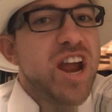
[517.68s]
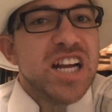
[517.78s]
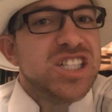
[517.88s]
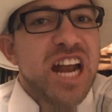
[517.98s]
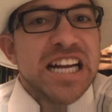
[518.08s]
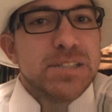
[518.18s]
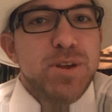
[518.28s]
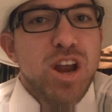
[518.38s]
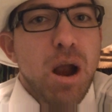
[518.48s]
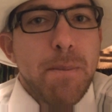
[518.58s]
sash me,
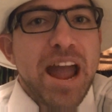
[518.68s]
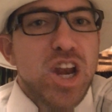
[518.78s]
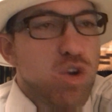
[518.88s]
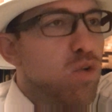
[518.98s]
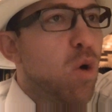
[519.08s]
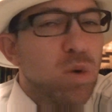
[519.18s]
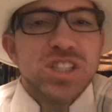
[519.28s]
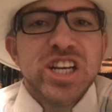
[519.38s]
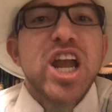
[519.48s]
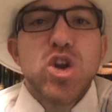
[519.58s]
young man. Once
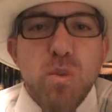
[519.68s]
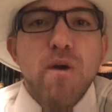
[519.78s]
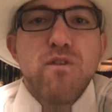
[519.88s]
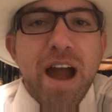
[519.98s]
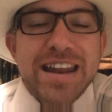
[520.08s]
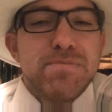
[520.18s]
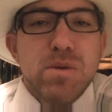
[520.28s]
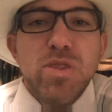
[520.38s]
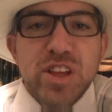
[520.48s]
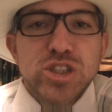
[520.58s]
again, you provided me
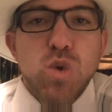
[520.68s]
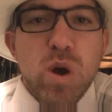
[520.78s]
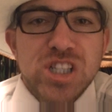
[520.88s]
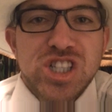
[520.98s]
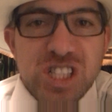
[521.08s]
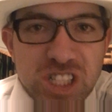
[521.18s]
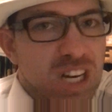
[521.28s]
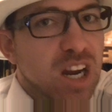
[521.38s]
with these questions.